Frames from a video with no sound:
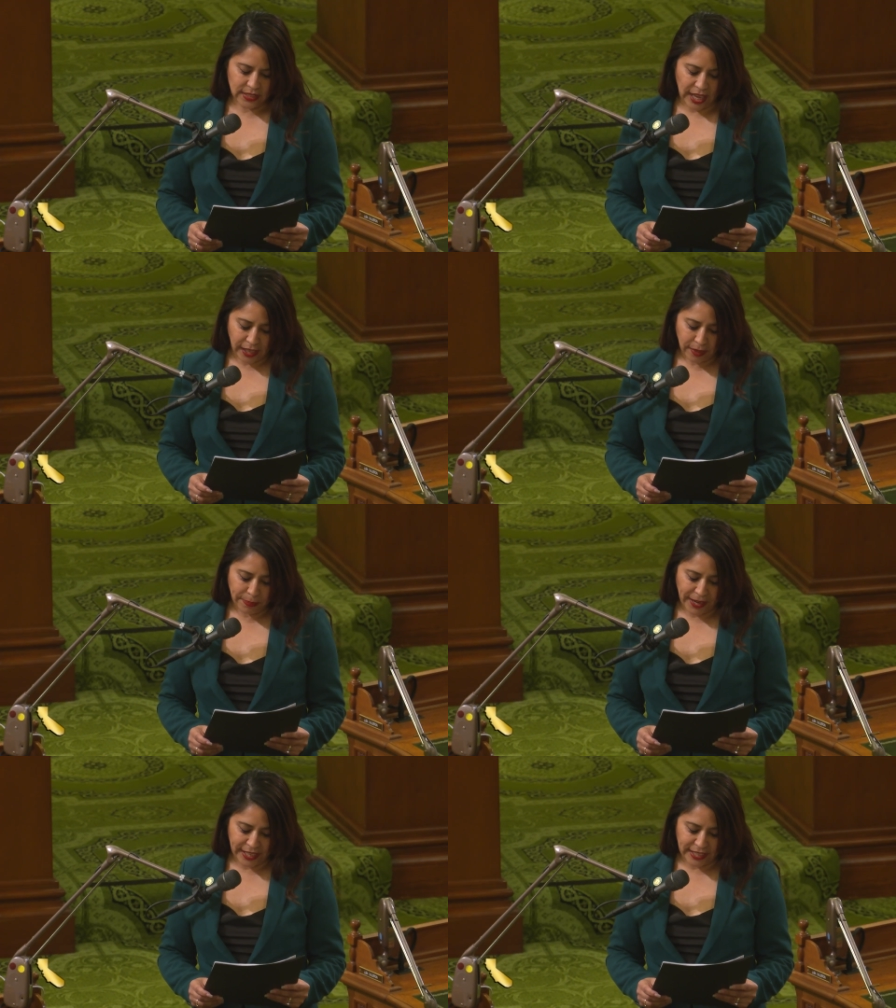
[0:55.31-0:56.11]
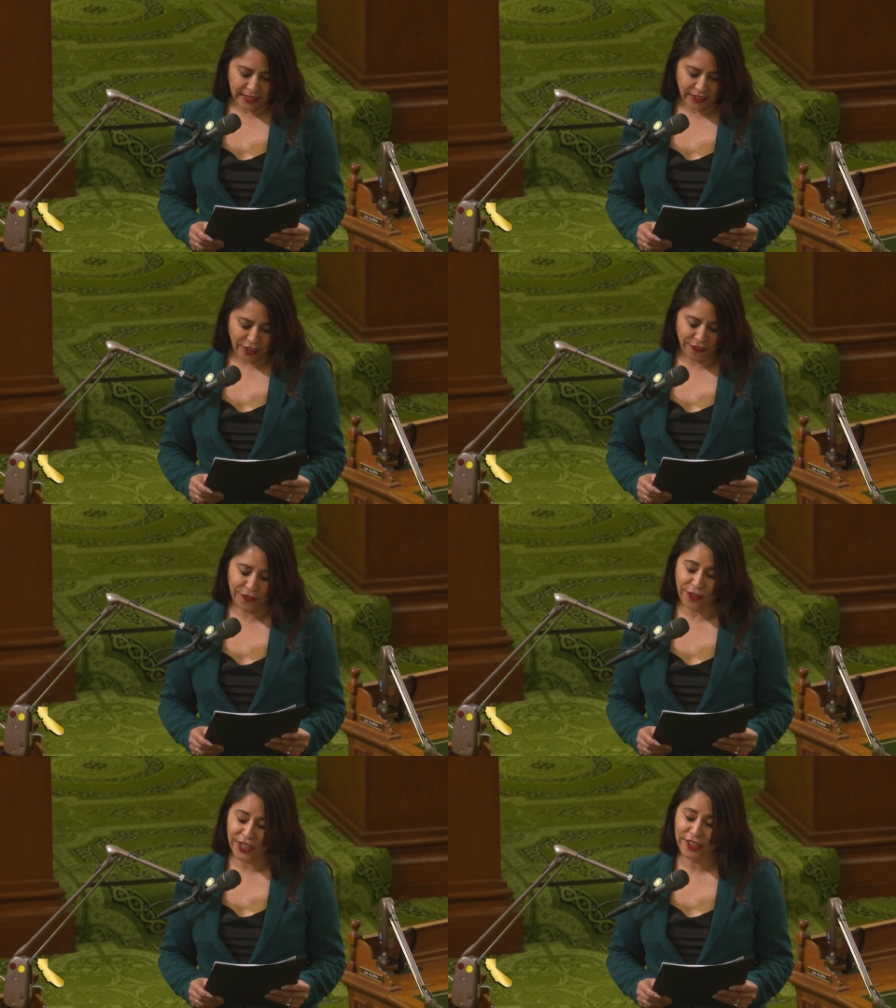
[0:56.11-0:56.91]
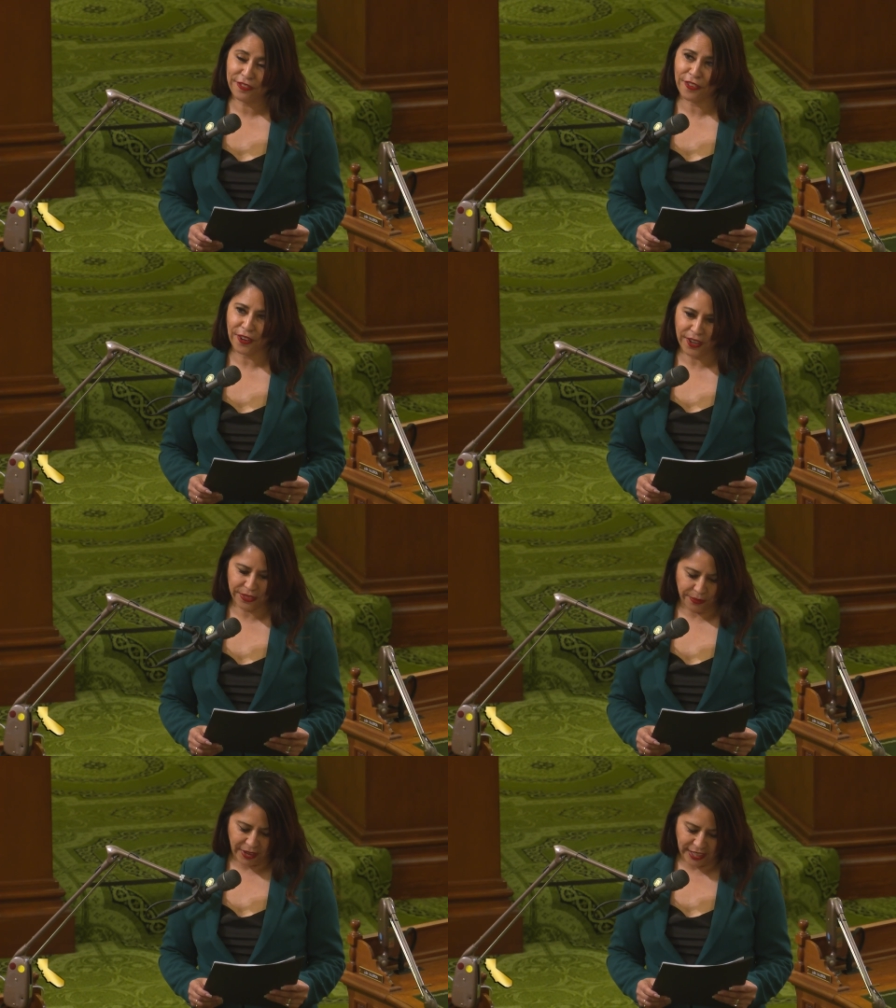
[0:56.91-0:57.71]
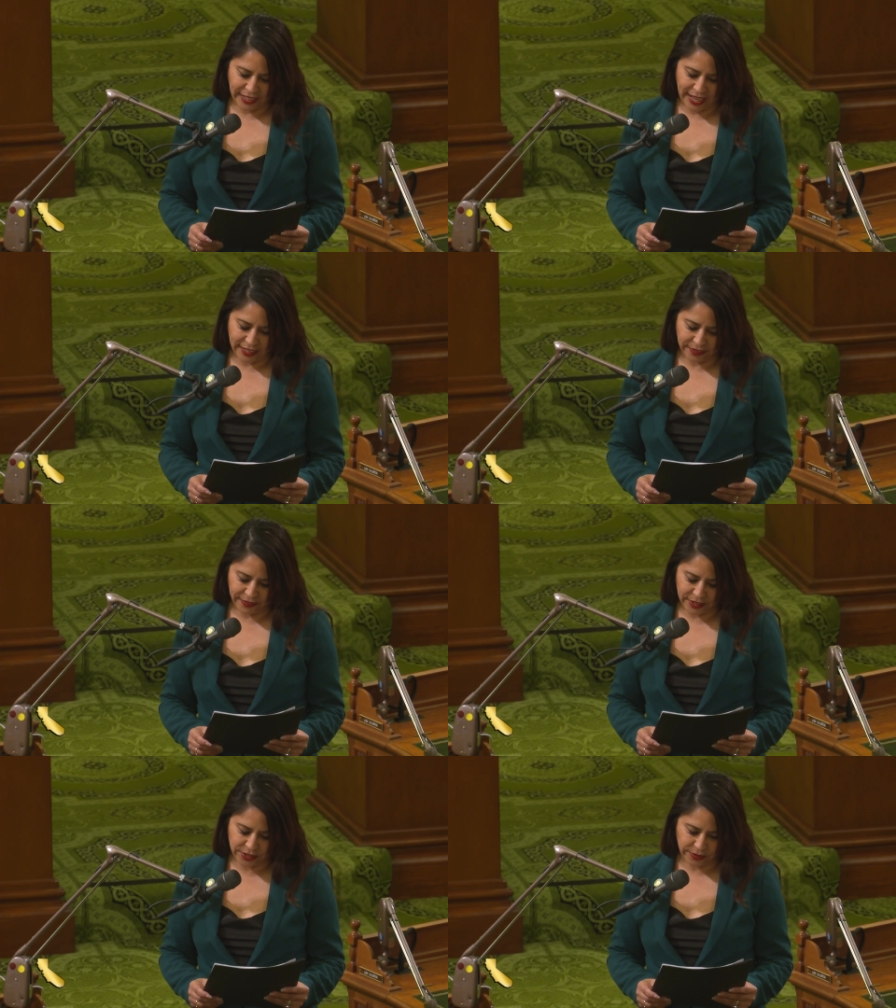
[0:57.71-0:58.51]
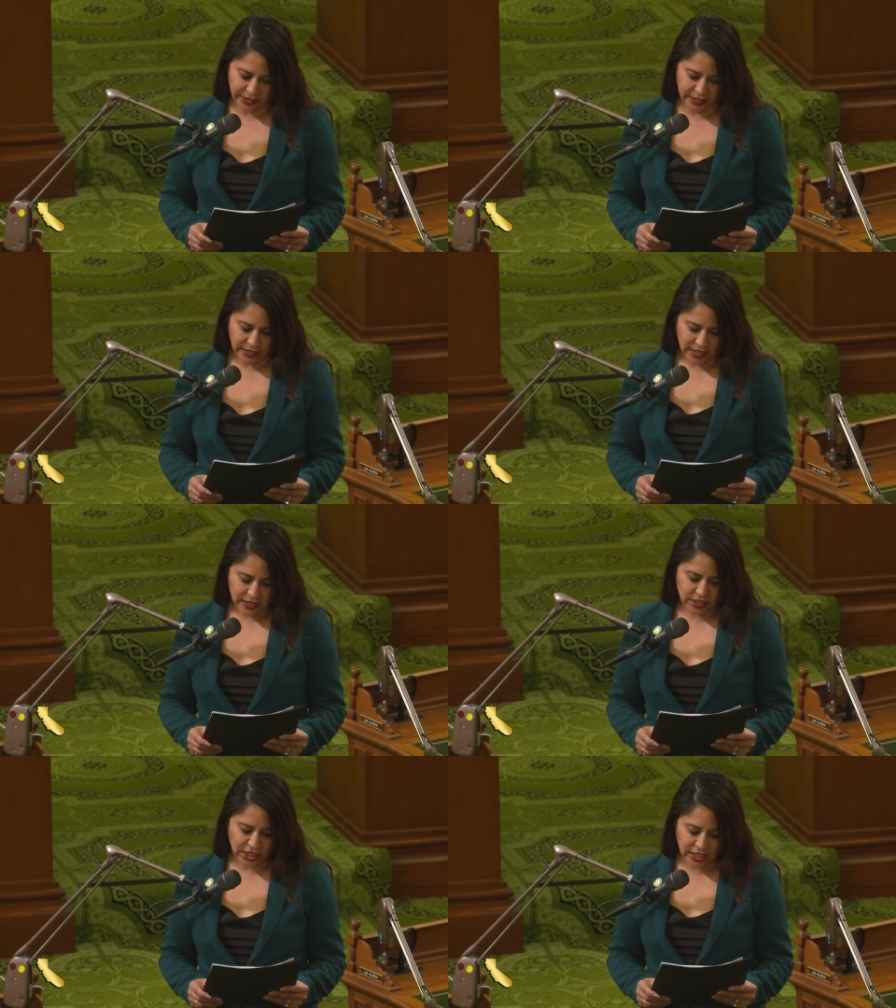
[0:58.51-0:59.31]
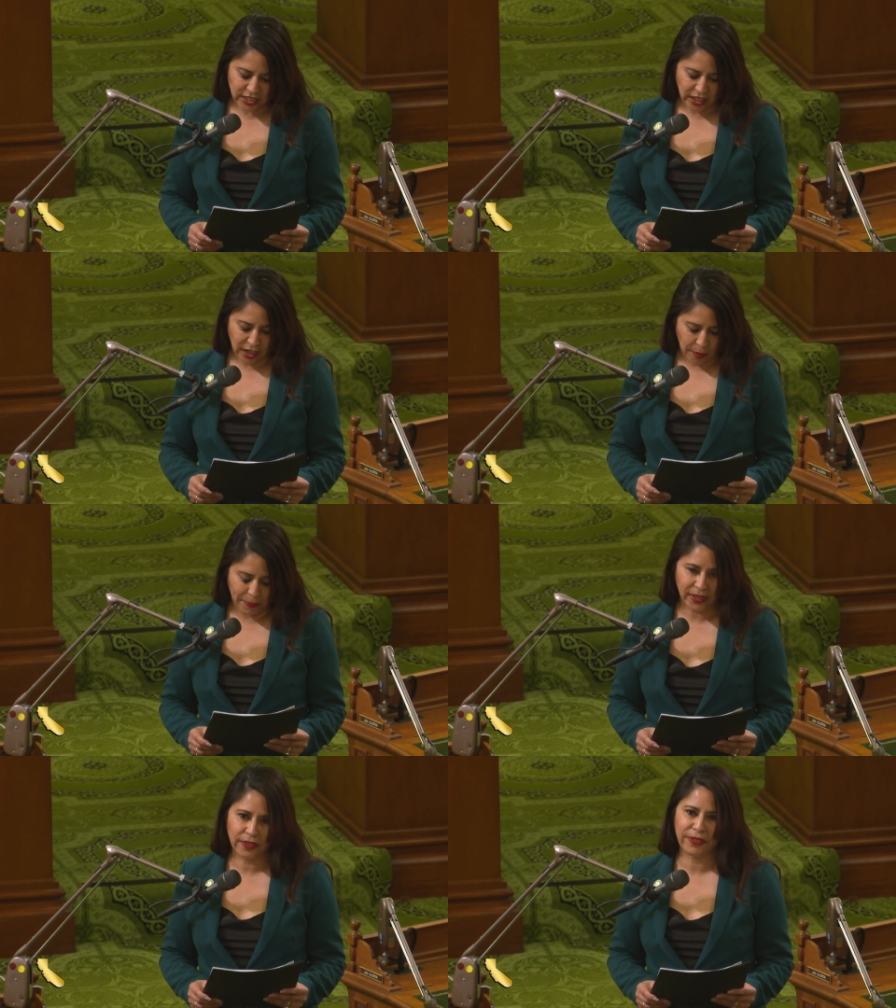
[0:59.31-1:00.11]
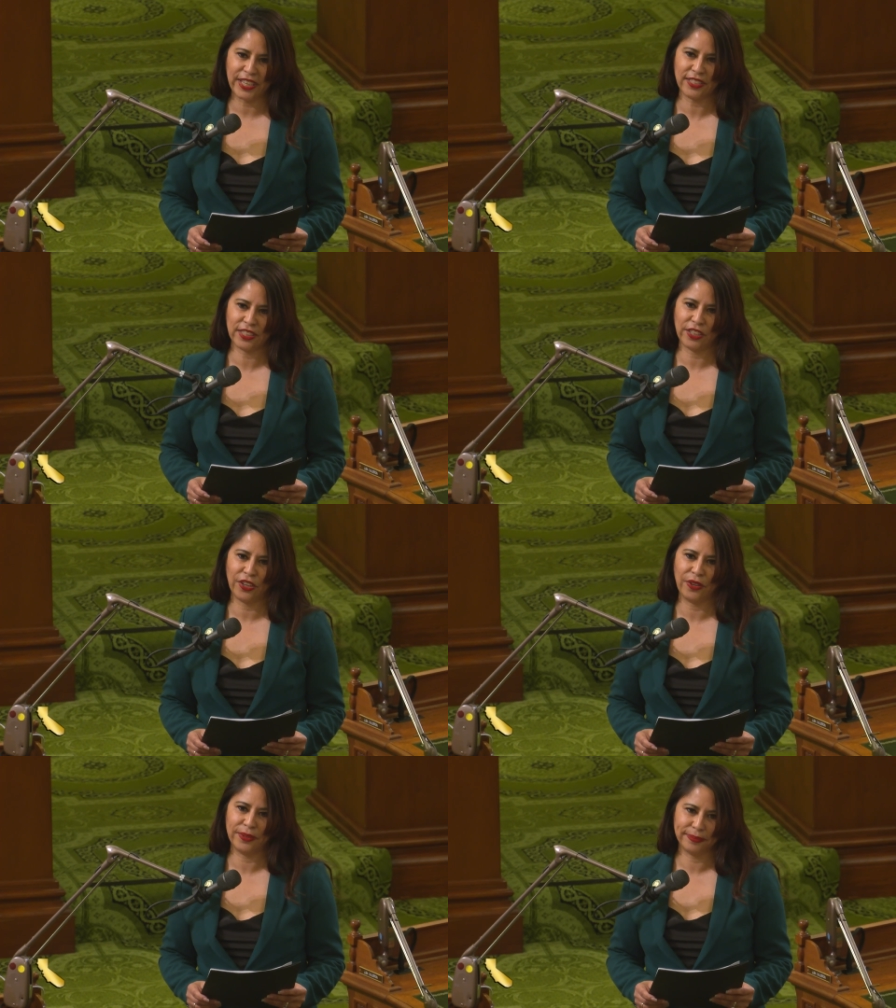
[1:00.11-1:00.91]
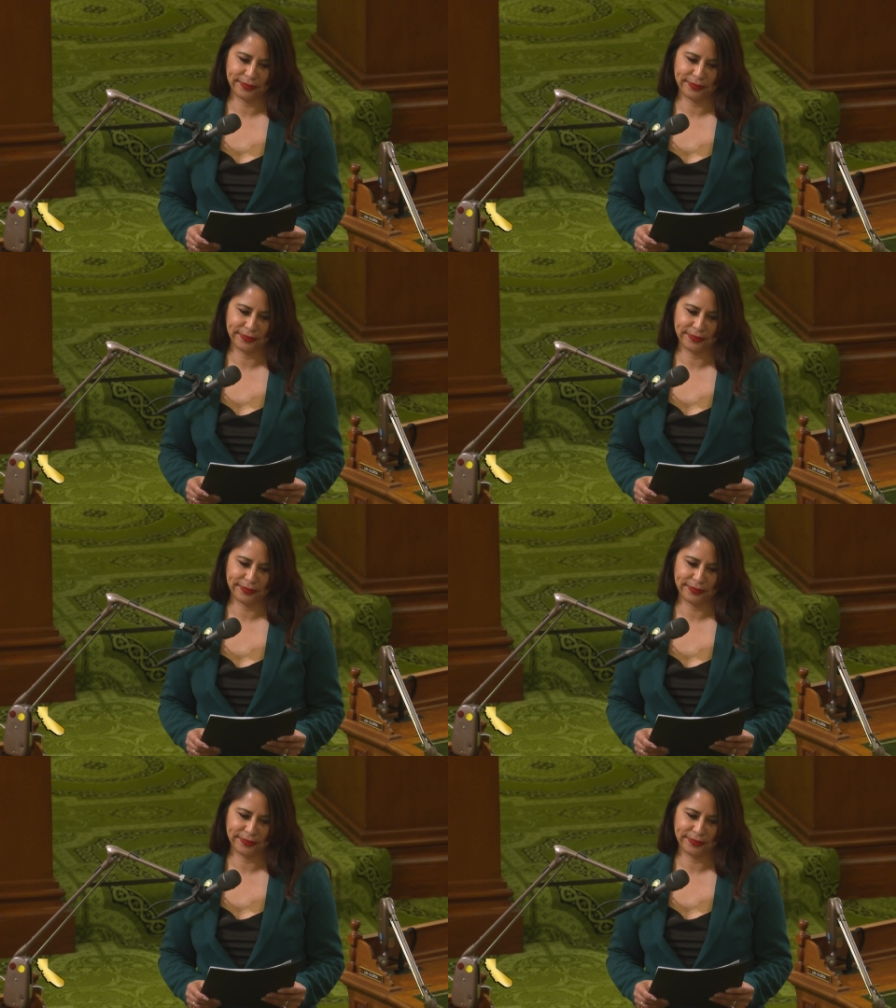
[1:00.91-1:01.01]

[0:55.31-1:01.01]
celebrating their 44th wedding anniversary just a couple of weeks ago.